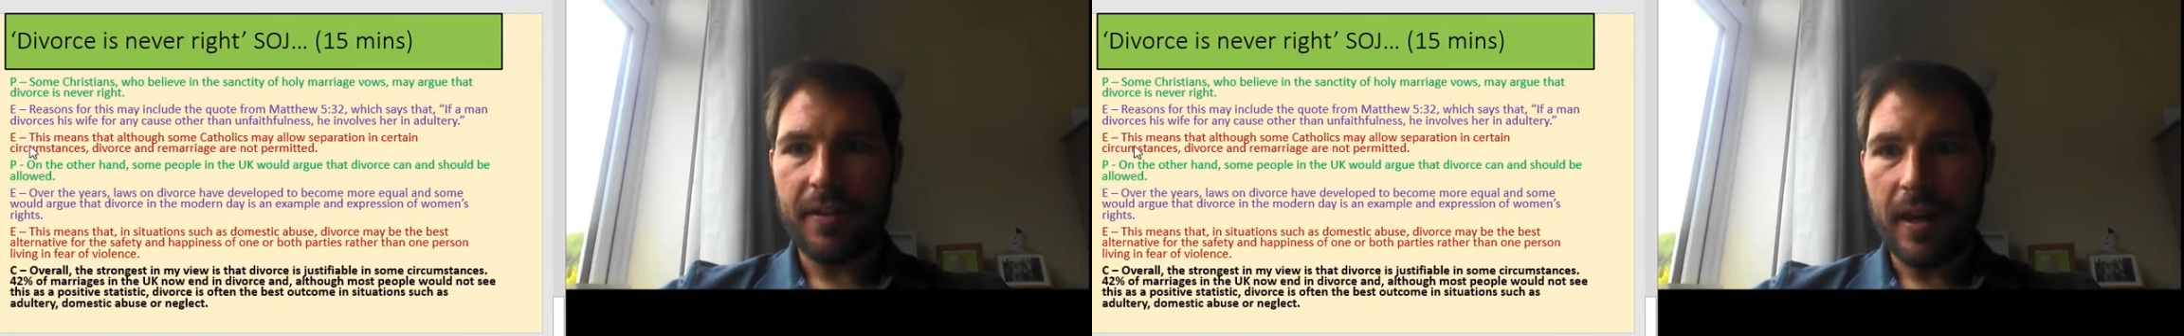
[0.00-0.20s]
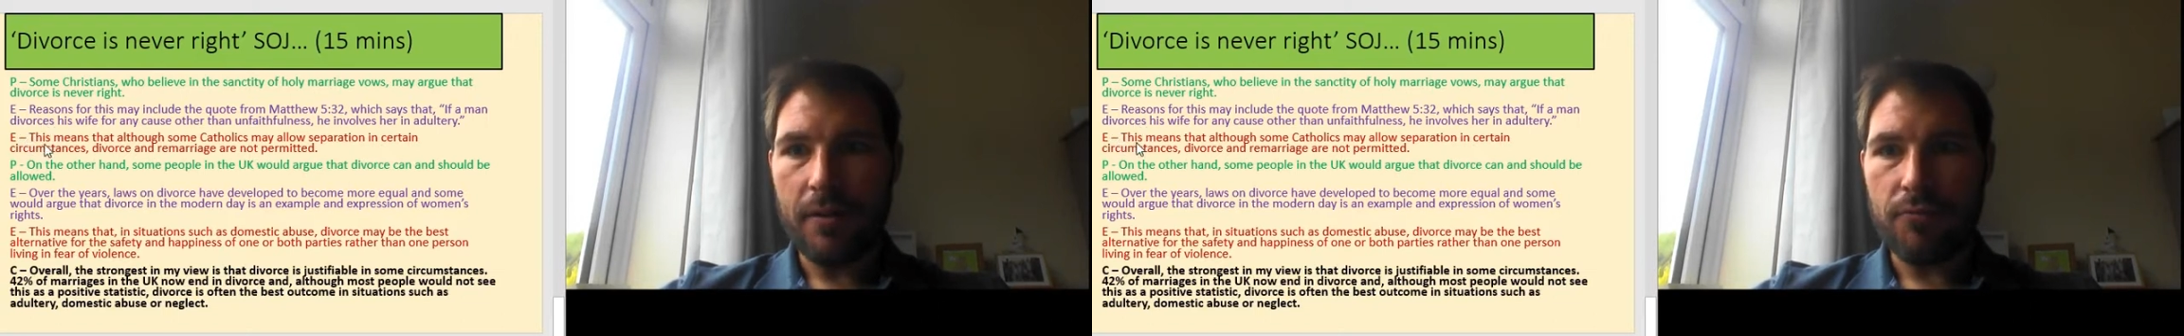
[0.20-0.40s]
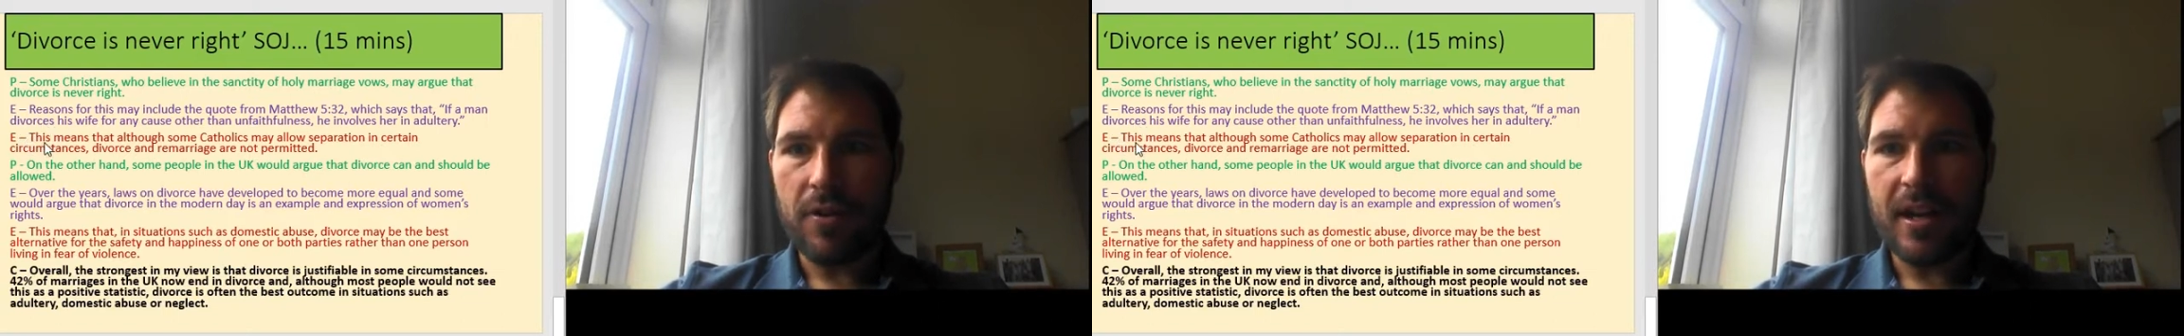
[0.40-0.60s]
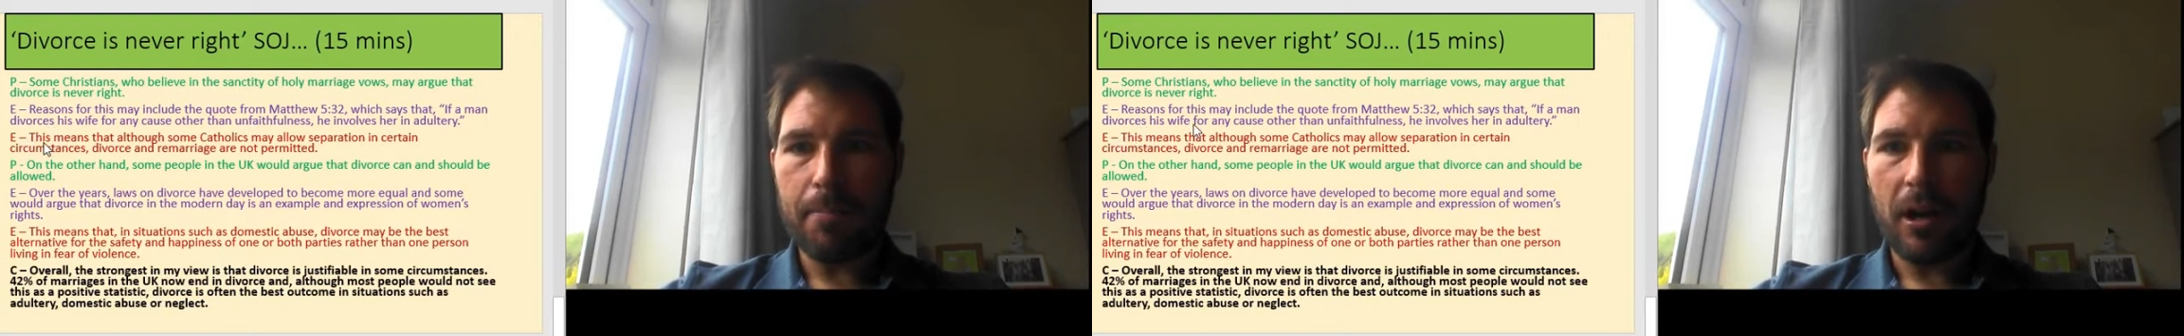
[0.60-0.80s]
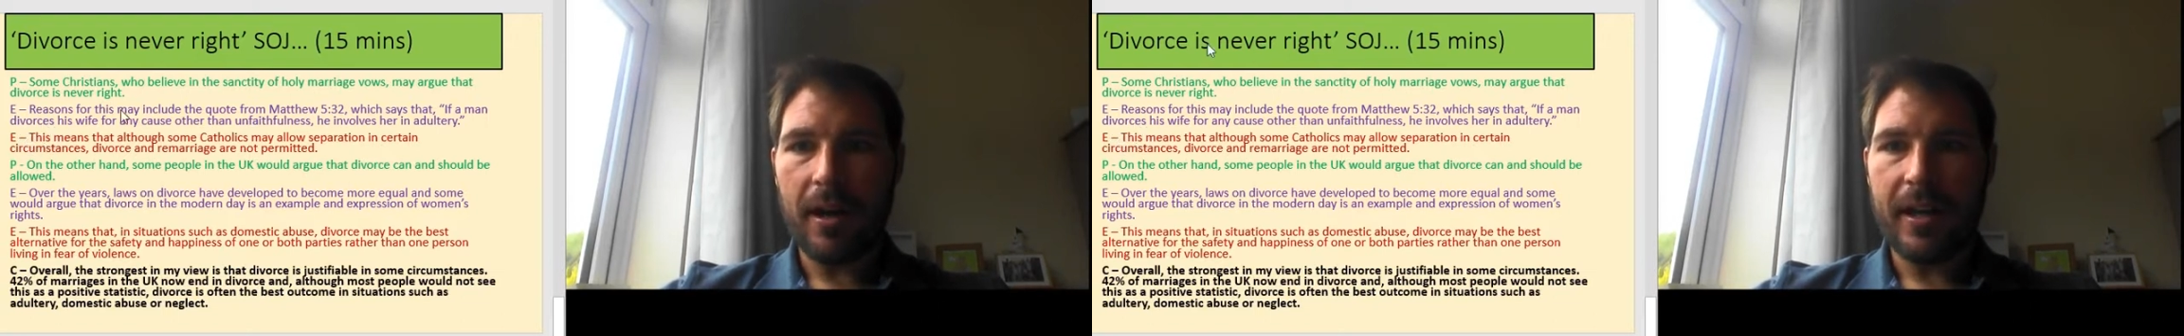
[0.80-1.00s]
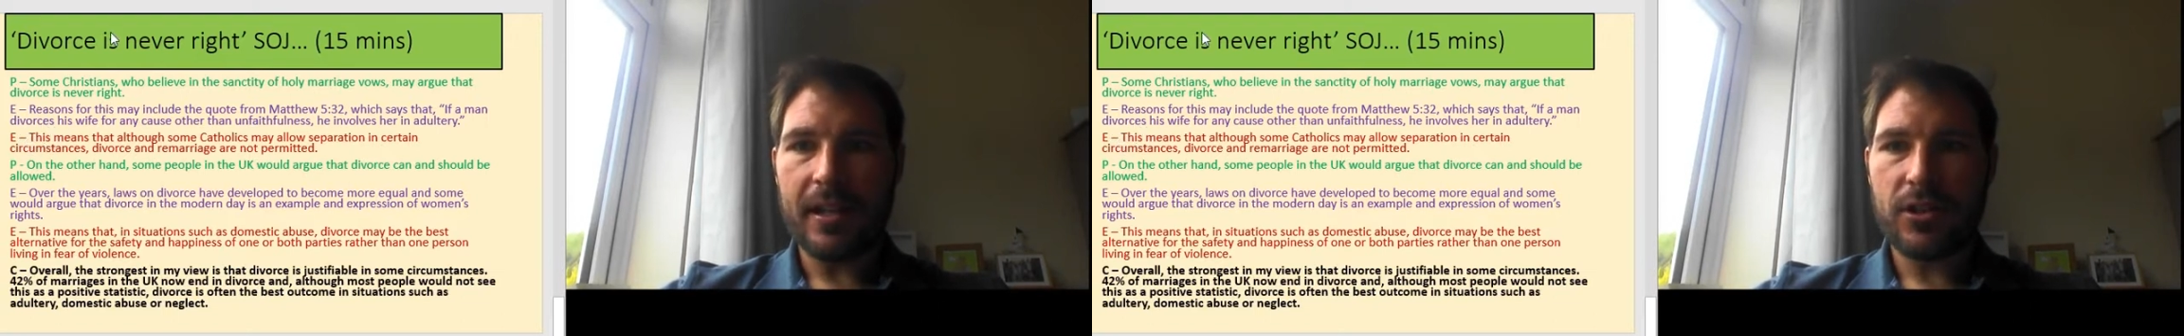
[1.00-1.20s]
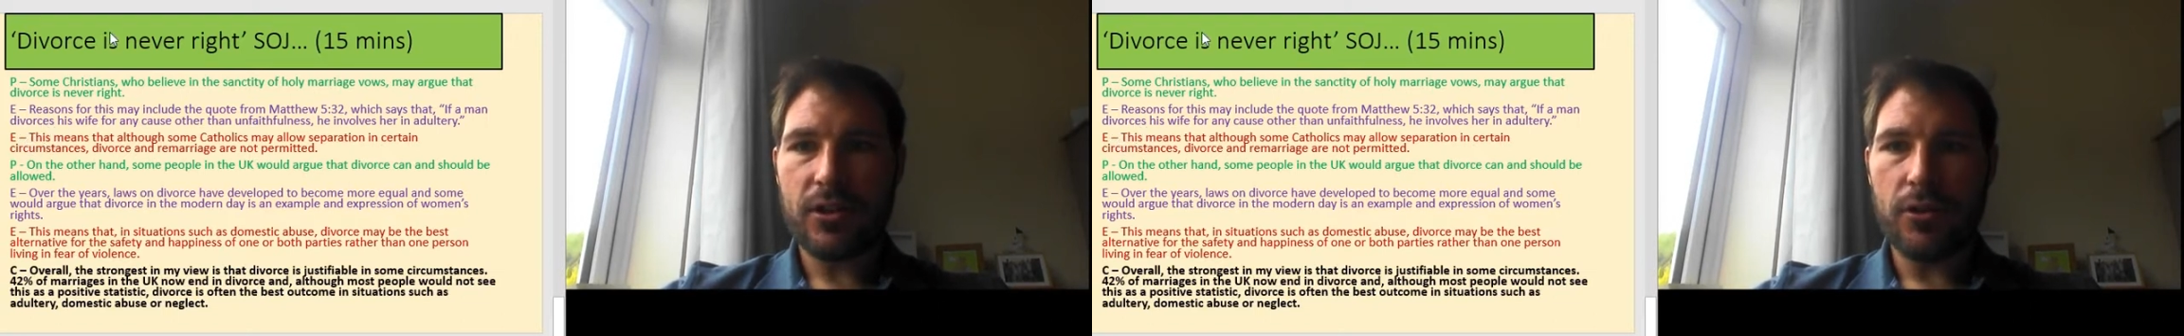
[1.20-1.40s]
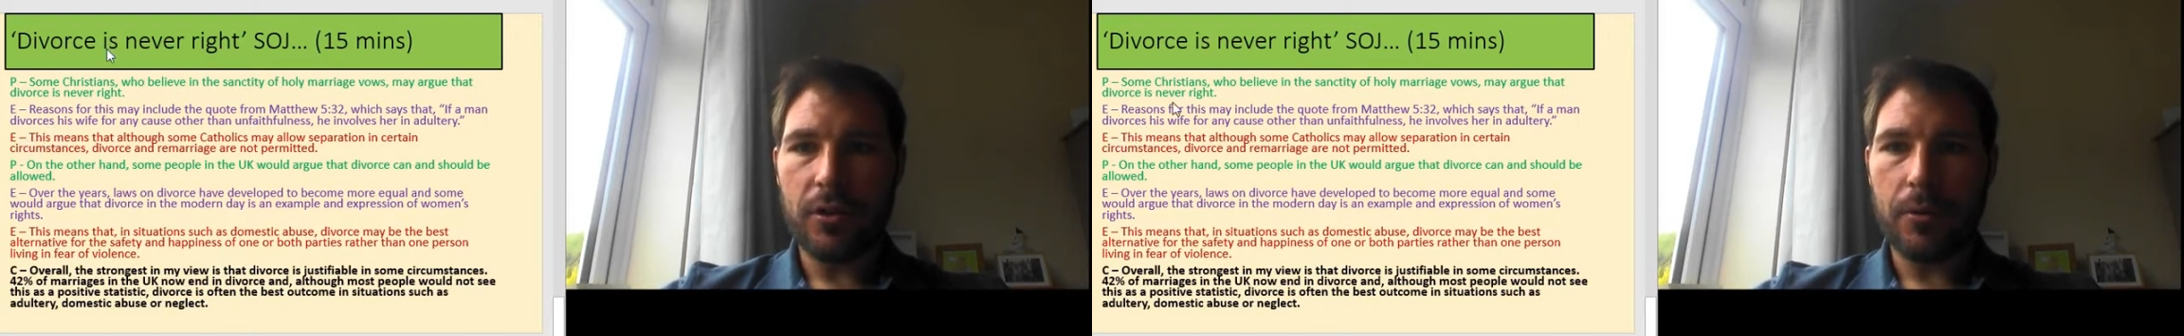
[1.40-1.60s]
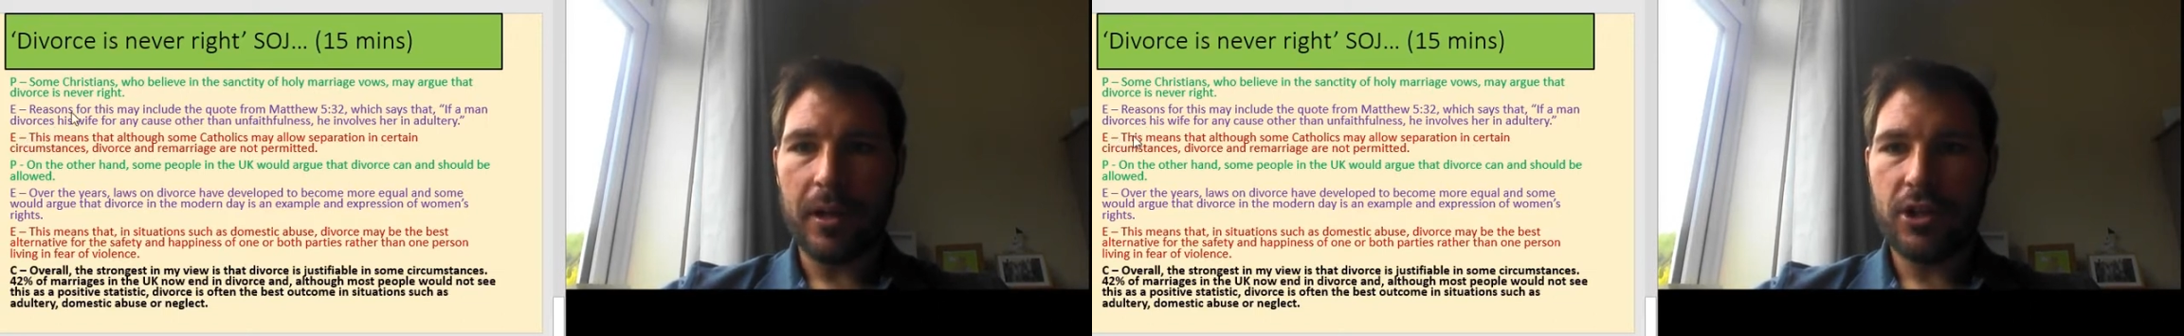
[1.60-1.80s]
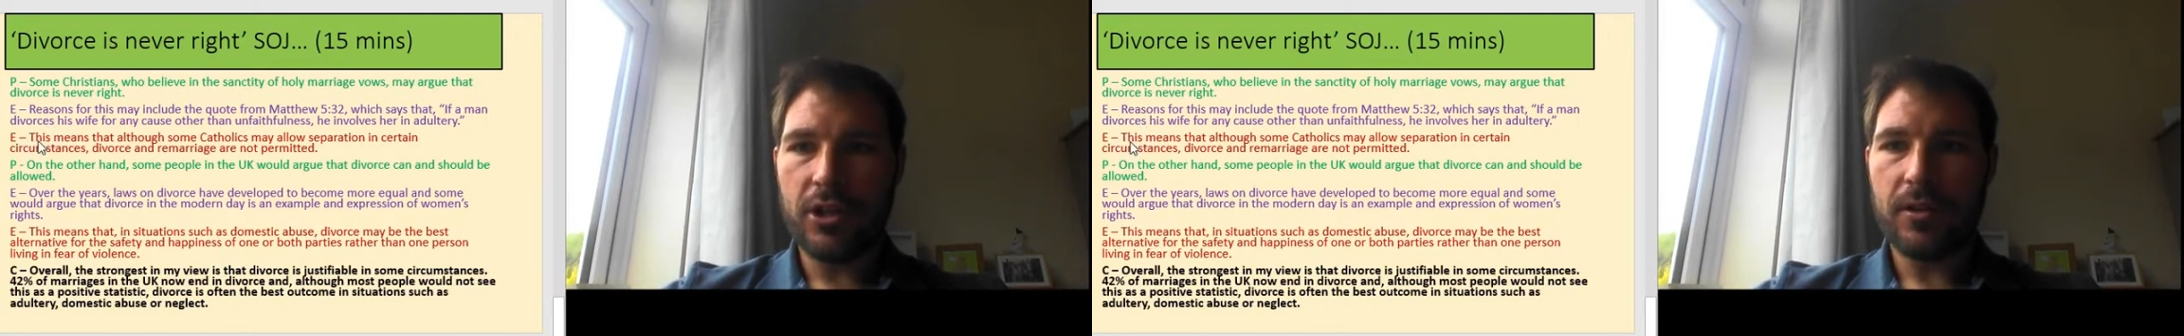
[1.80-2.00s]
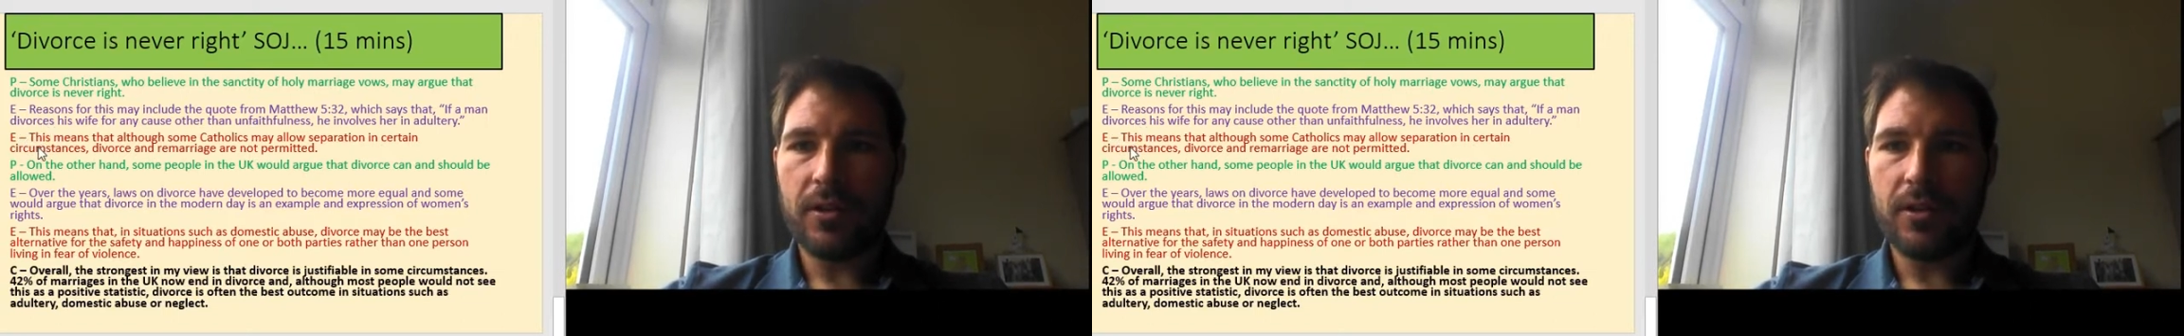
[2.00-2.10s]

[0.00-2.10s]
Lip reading: then reapply it to the question.